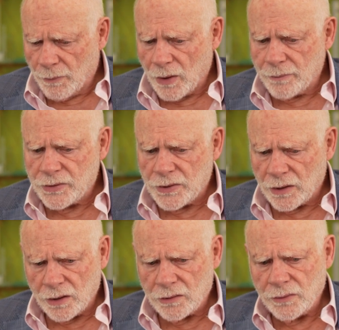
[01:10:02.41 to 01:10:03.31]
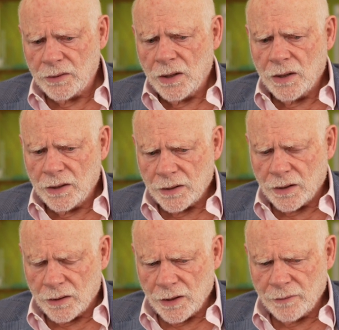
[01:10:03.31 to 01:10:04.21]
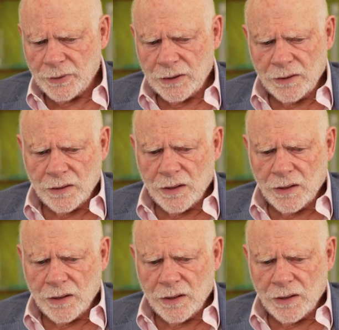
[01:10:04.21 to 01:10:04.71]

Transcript: departments in the company,